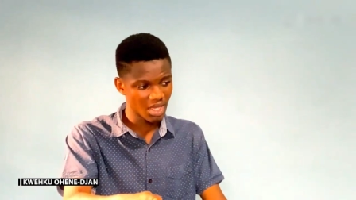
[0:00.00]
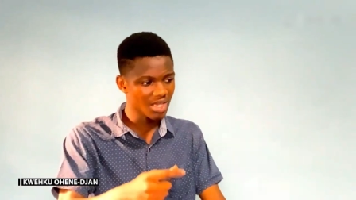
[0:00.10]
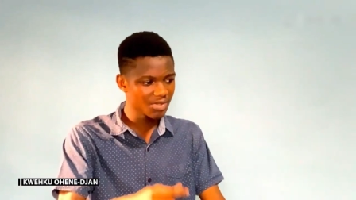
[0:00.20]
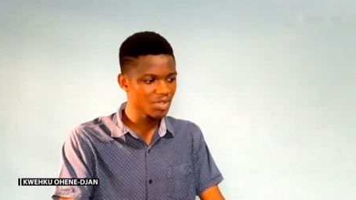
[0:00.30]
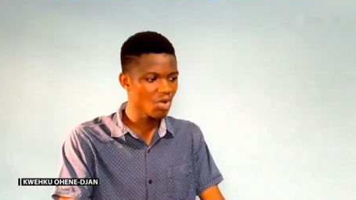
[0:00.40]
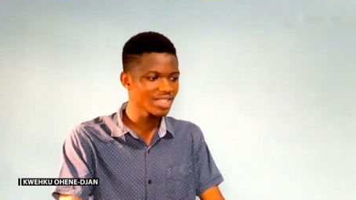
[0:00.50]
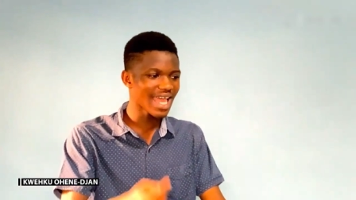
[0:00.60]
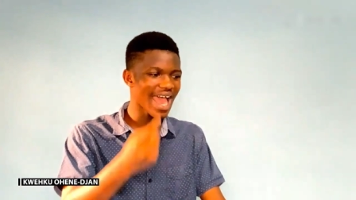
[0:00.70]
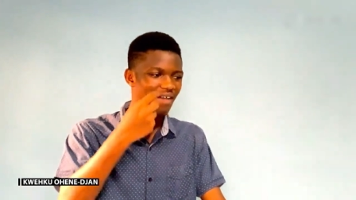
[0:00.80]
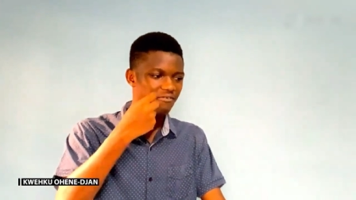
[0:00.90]
Because
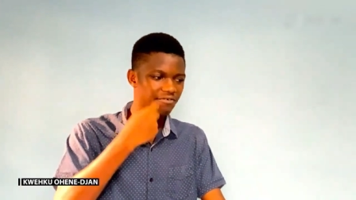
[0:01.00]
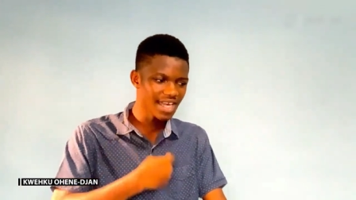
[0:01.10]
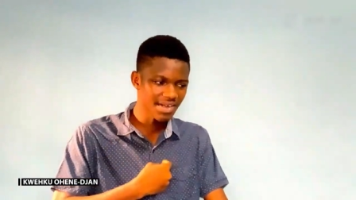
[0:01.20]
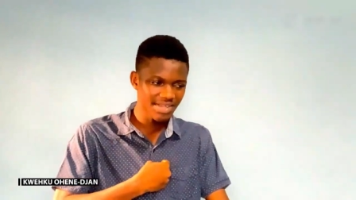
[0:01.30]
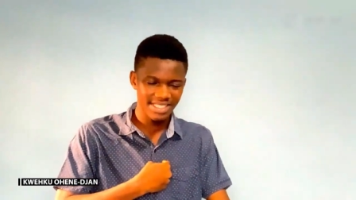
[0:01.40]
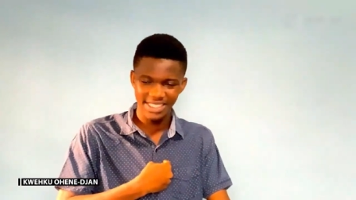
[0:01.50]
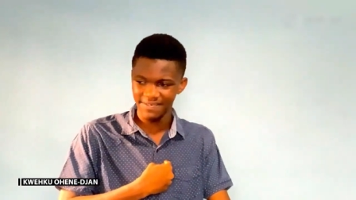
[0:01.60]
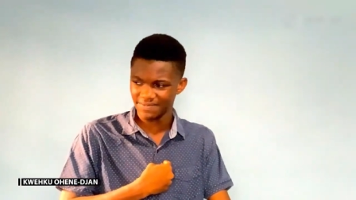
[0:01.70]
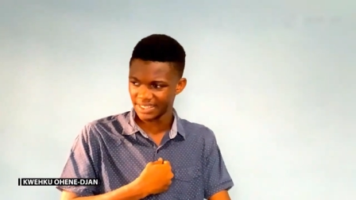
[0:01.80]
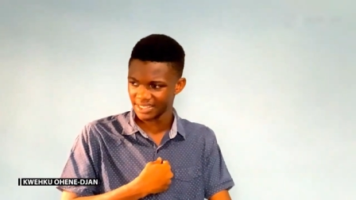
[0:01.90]
I have freely
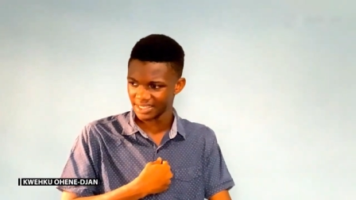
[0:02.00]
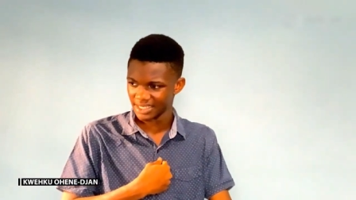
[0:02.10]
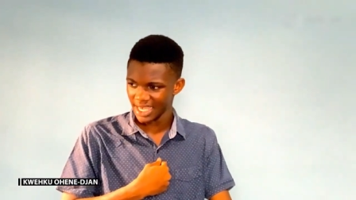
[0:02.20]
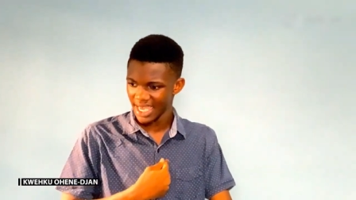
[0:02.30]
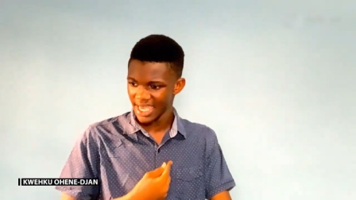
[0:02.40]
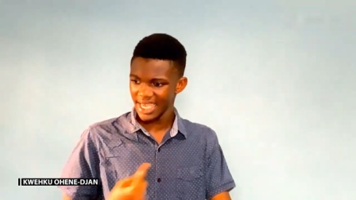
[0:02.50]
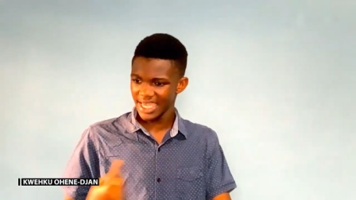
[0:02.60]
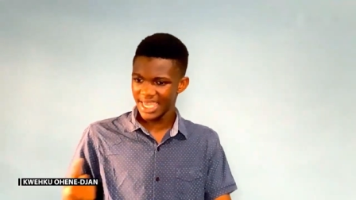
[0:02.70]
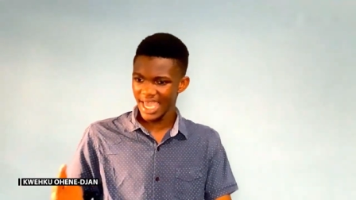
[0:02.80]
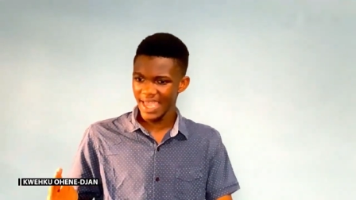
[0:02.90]
received. He
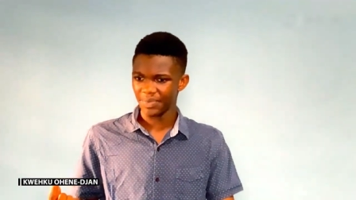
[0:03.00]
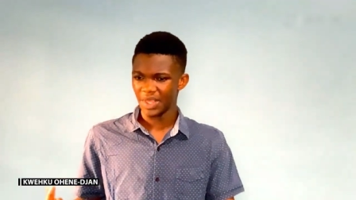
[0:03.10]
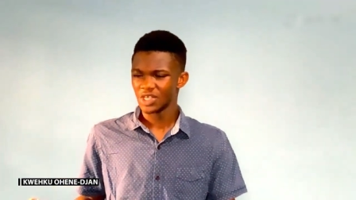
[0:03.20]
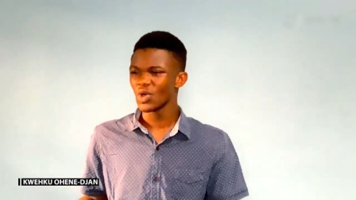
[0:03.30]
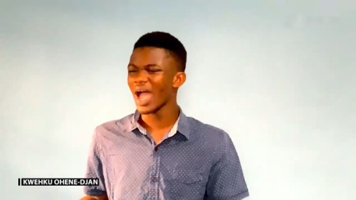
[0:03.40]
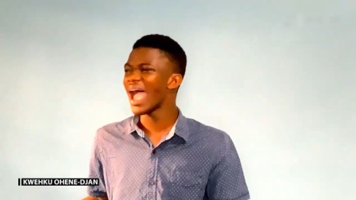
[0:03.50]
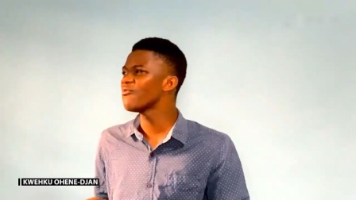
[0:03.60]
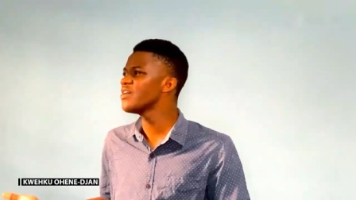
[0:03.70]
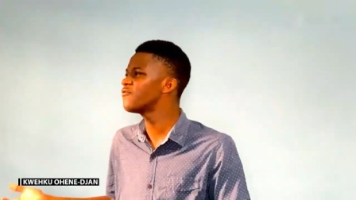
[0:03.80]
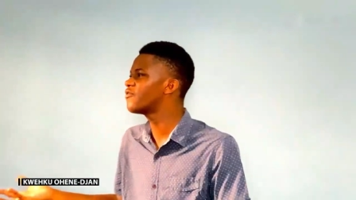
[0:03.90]
came. So I
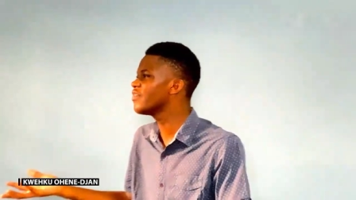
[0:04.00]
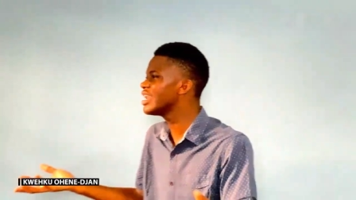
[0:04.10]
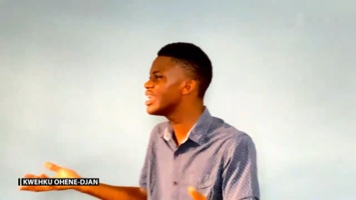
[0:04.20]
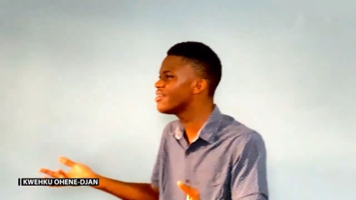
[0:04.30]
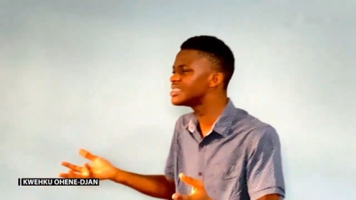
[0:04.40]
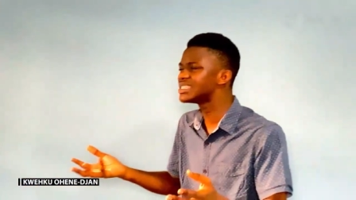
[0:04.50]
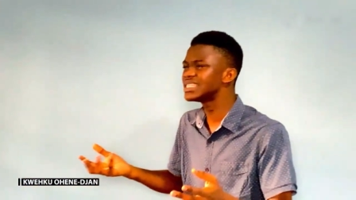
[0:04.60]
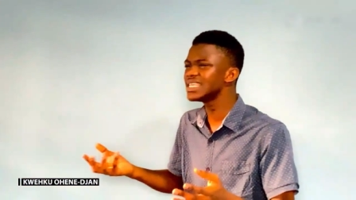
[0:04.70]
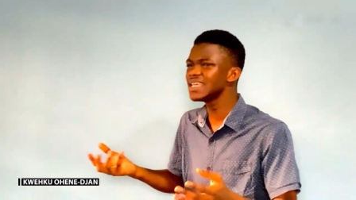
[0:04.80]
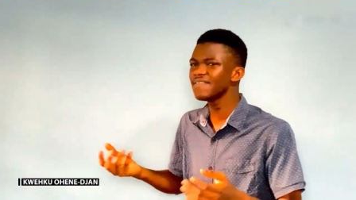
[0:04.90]
we freely
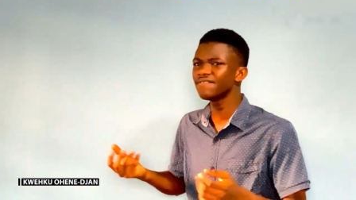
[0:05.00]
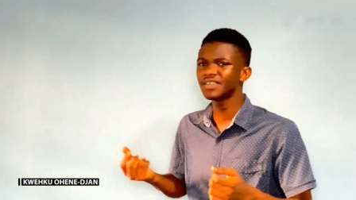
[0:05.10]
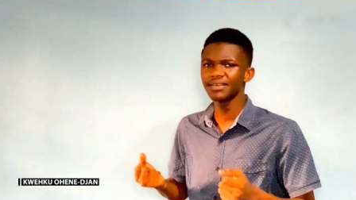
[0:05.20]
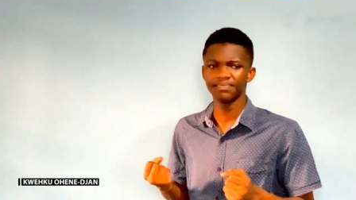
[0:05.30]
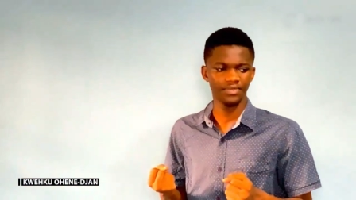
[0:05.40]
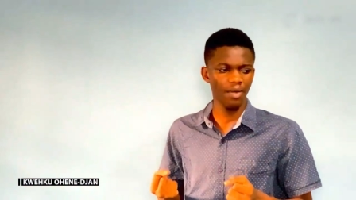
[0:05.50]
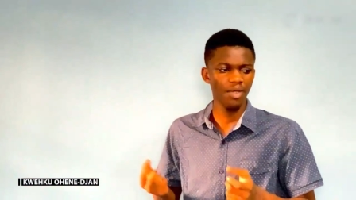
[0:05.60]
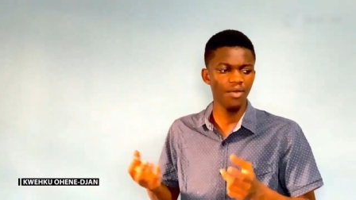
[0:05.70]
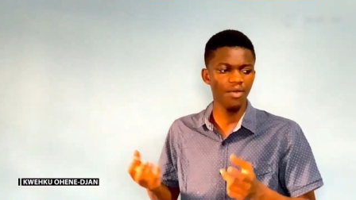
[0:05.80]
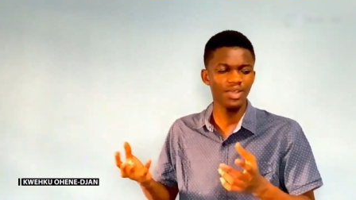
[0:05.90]
received him. When we
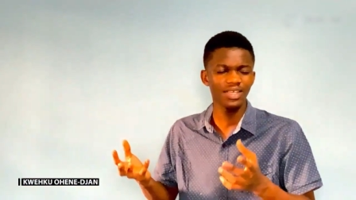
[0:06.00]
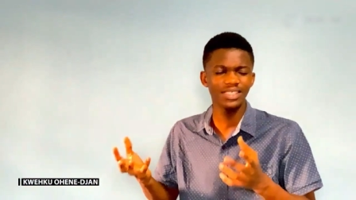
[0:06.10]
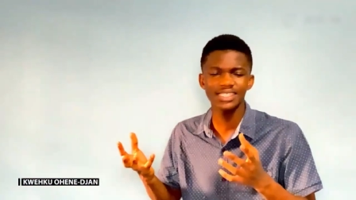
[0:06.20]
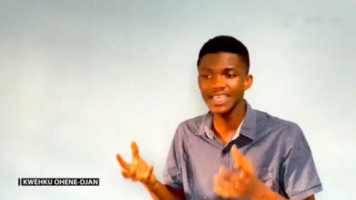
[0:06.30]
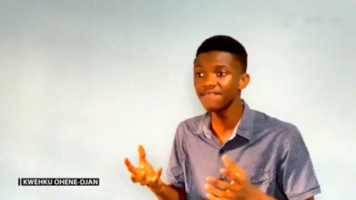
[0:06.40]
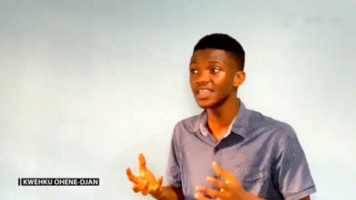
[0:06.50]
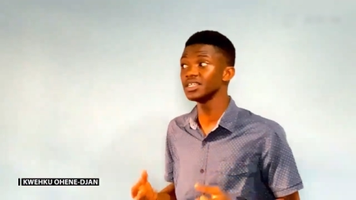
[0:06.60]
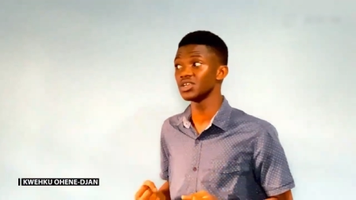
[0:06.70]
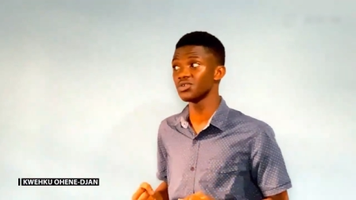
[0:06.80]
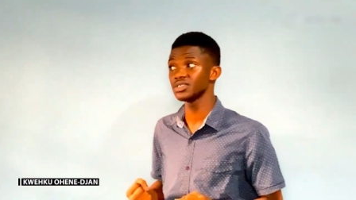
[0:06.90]
received him in
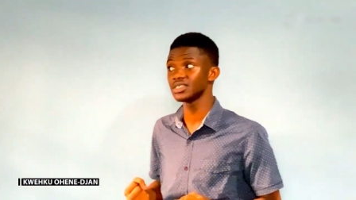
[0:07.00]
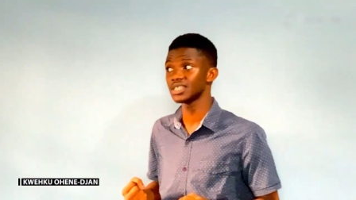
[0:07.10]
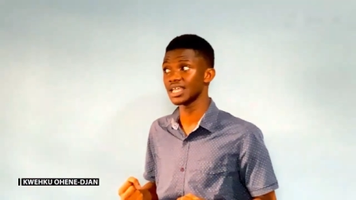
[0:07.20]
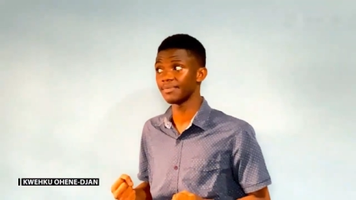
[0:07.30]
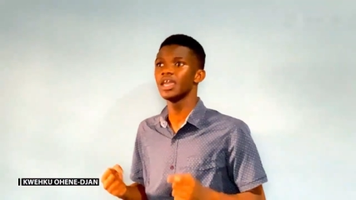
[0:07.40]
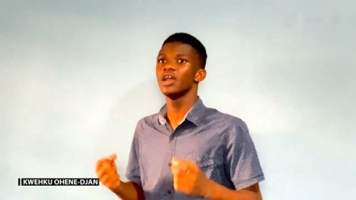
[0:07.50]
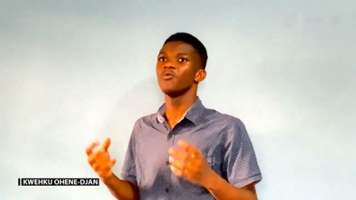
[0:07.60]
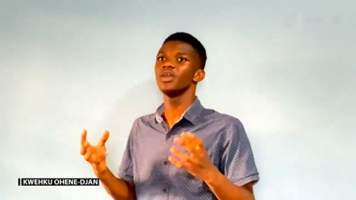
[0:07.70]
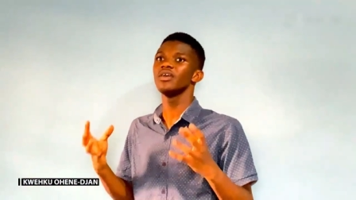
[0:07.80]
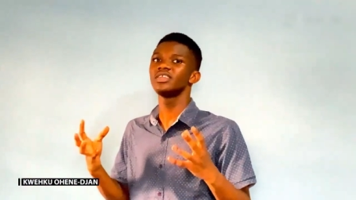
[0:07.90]
Jerusalem,
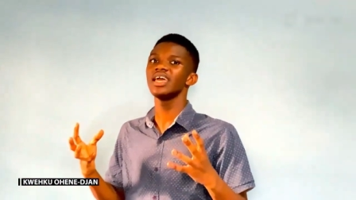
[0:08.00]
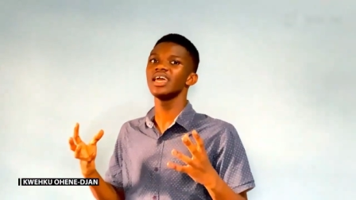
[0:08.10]
we then